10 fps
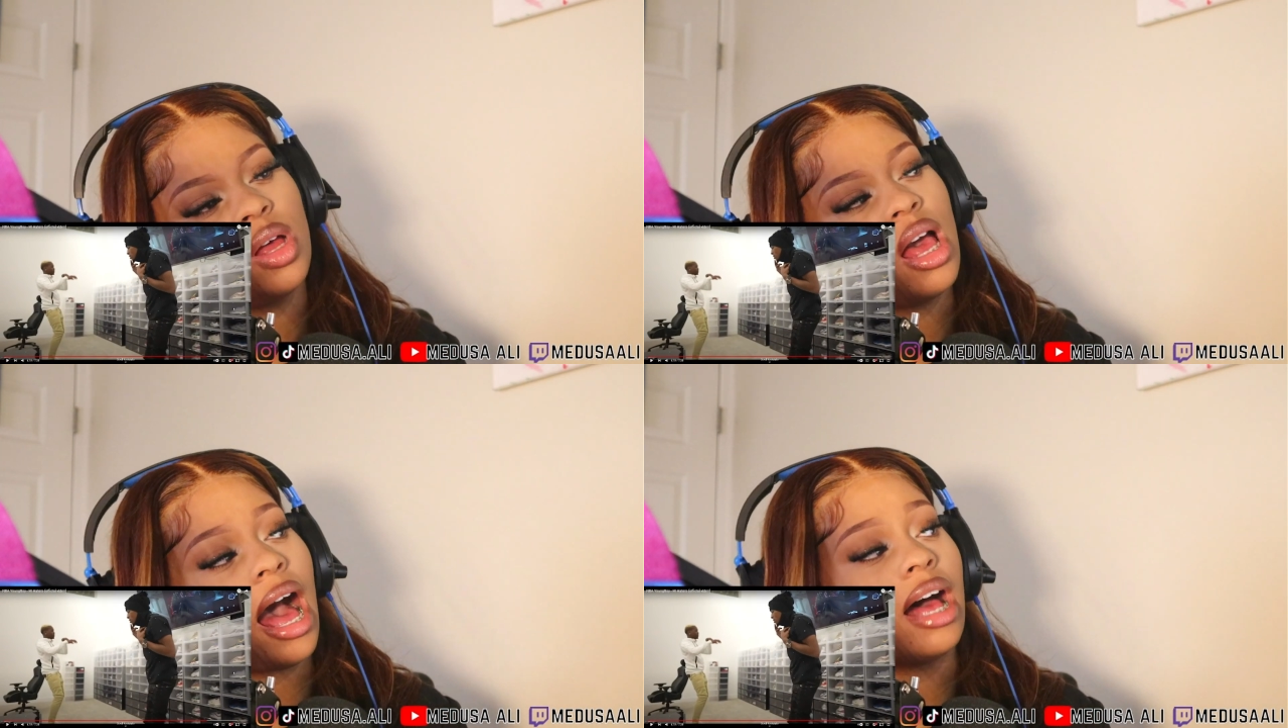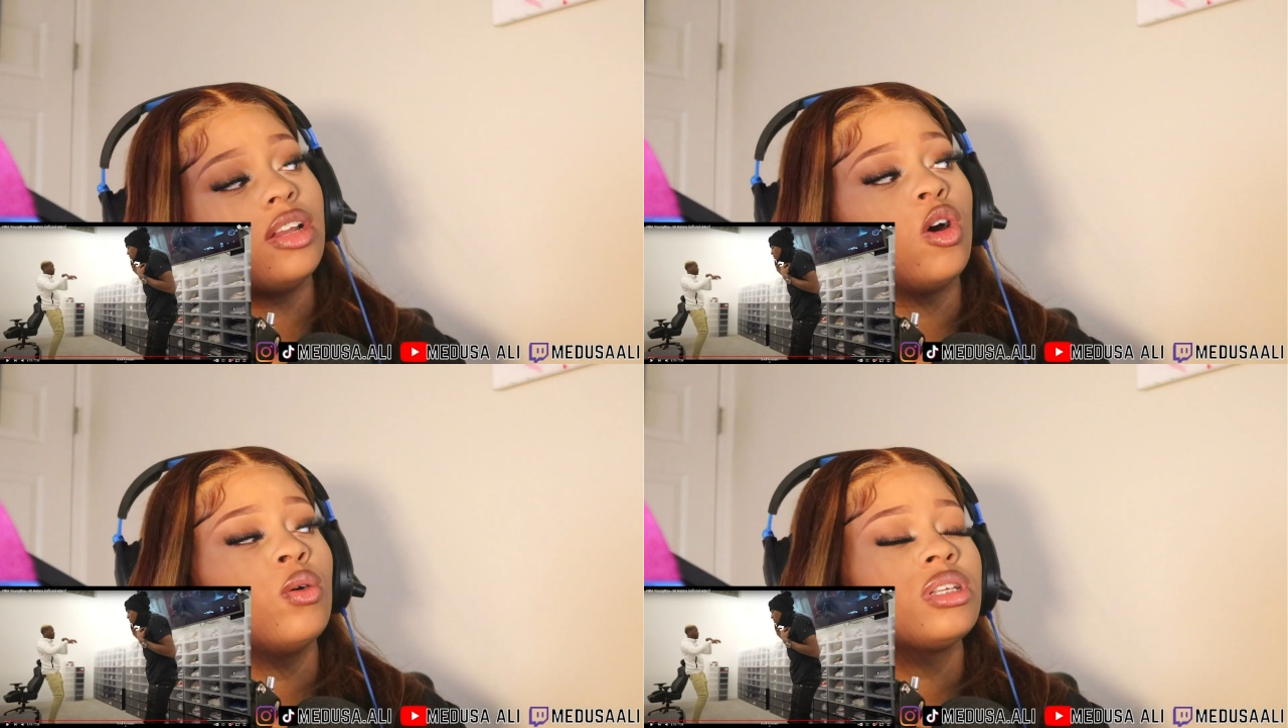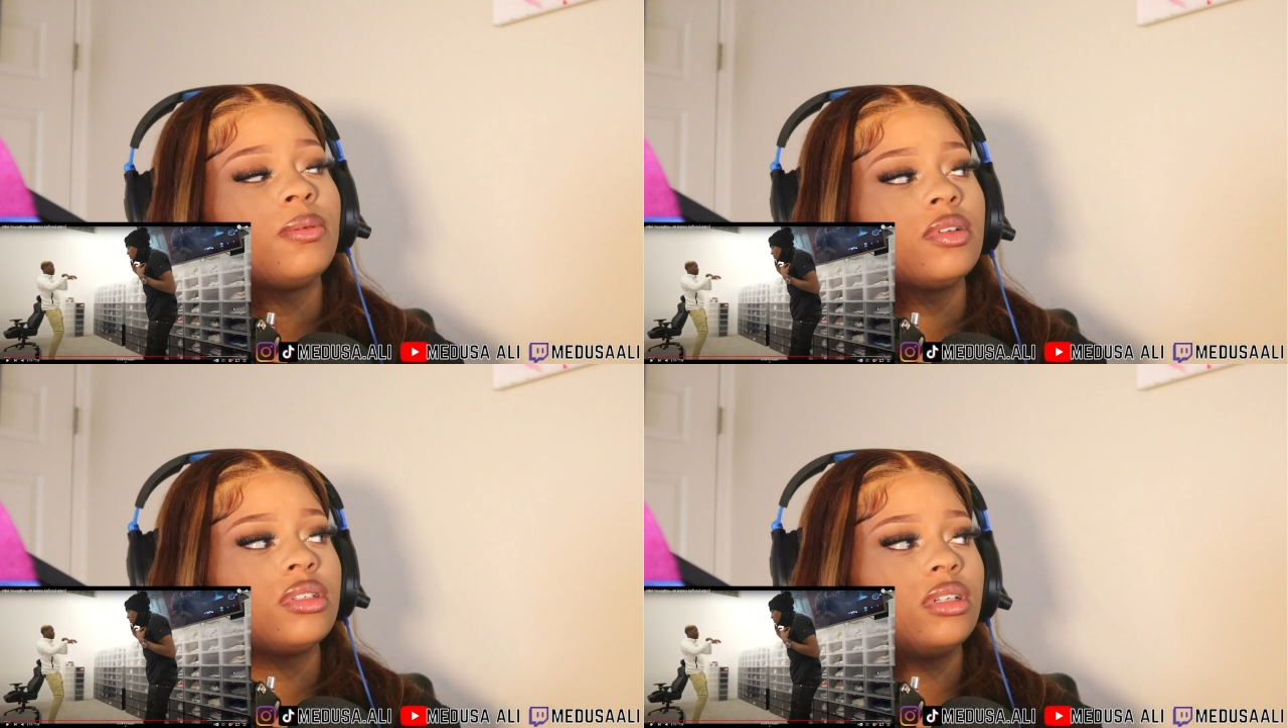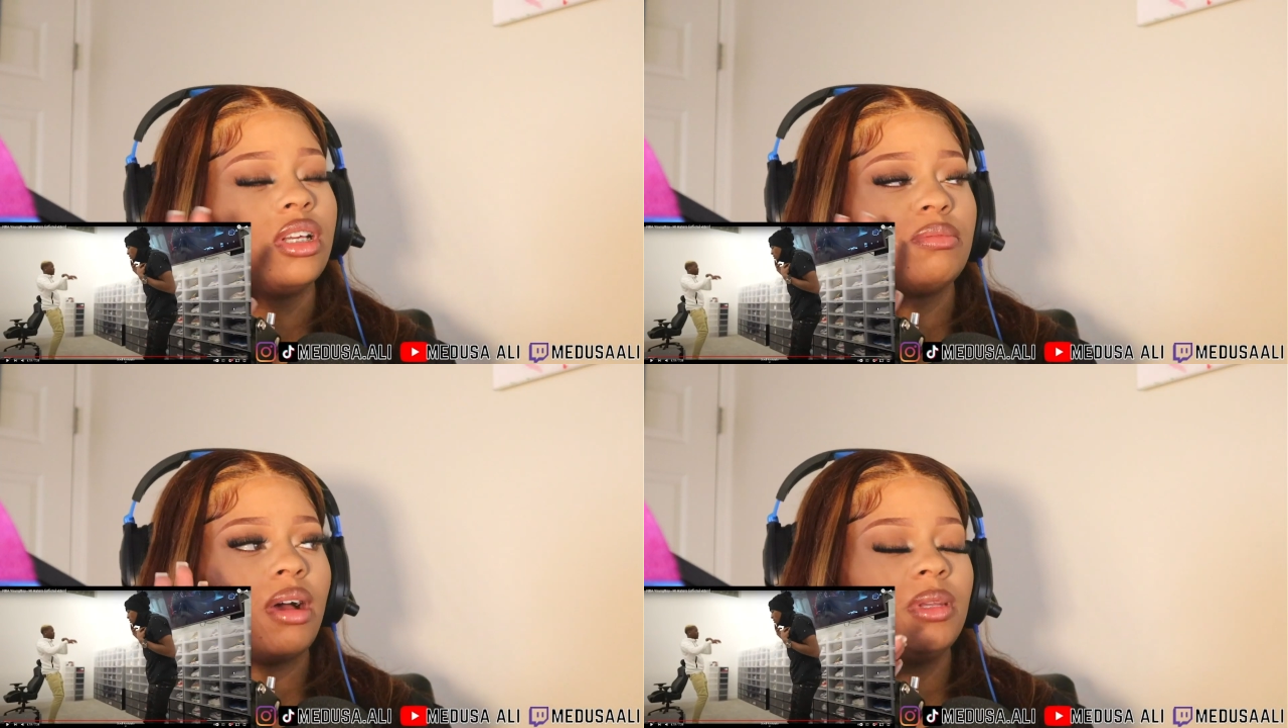I know it's supposed to, it's
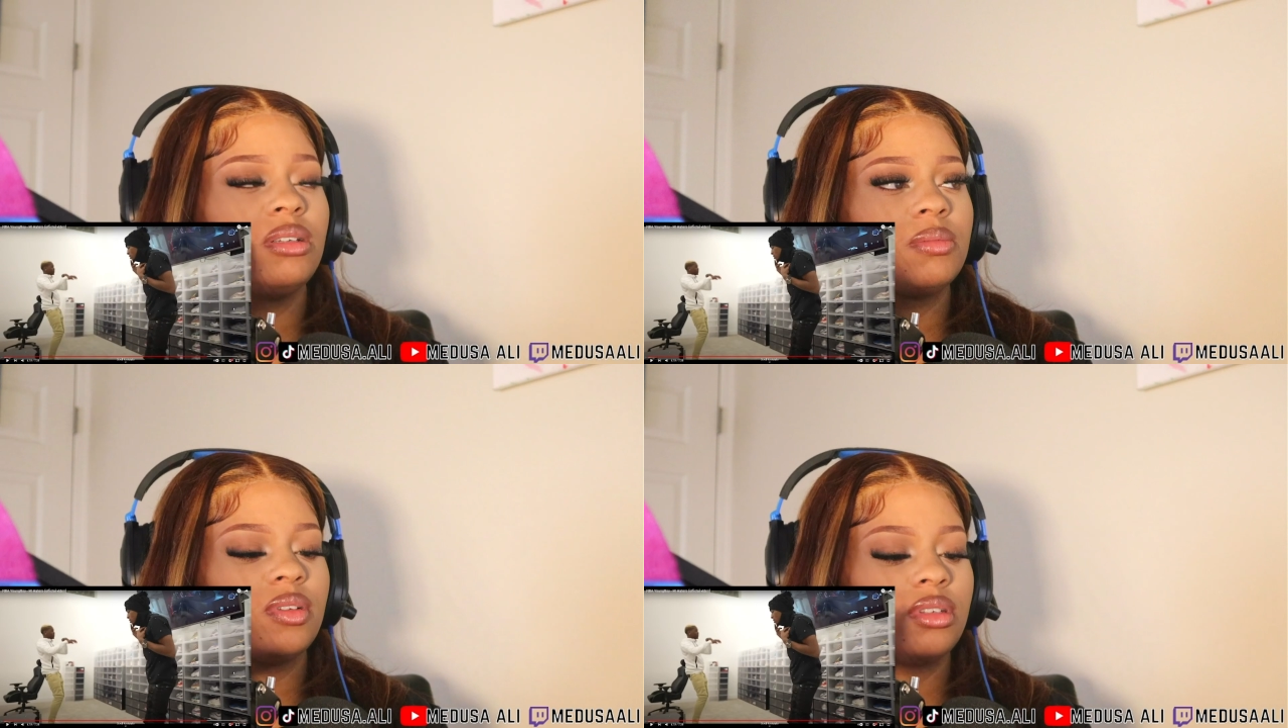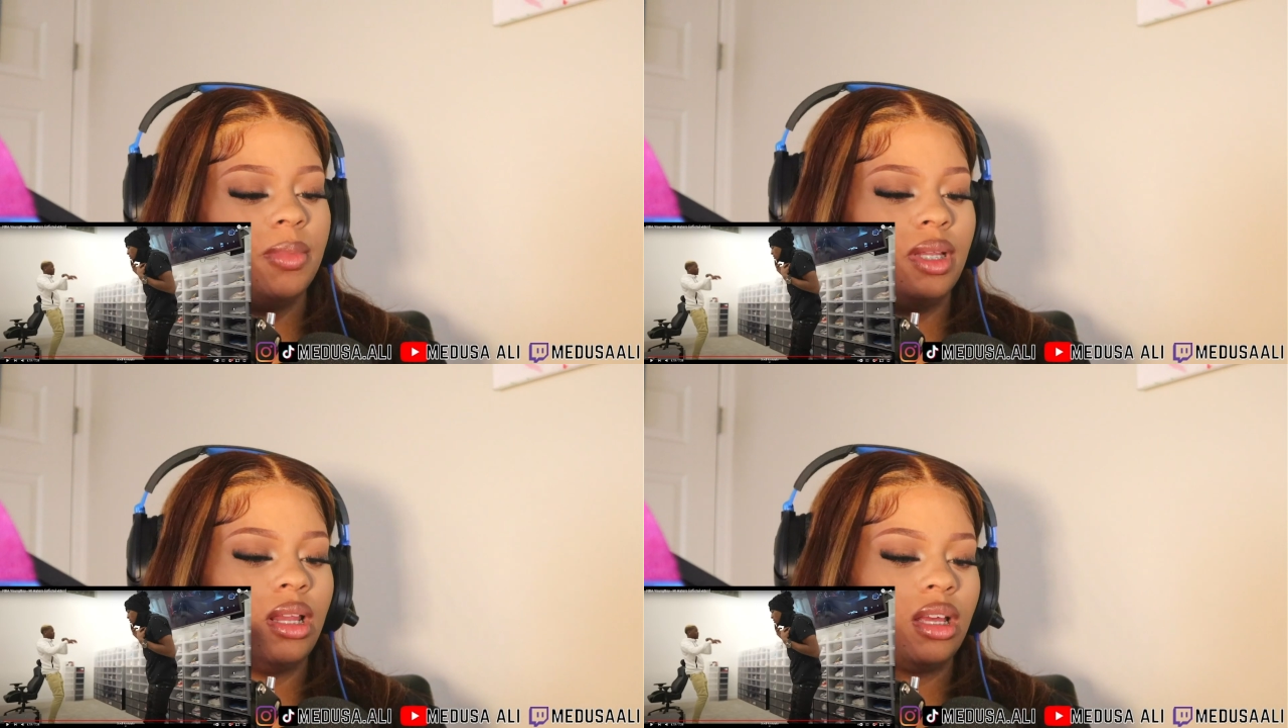probably supposed to be like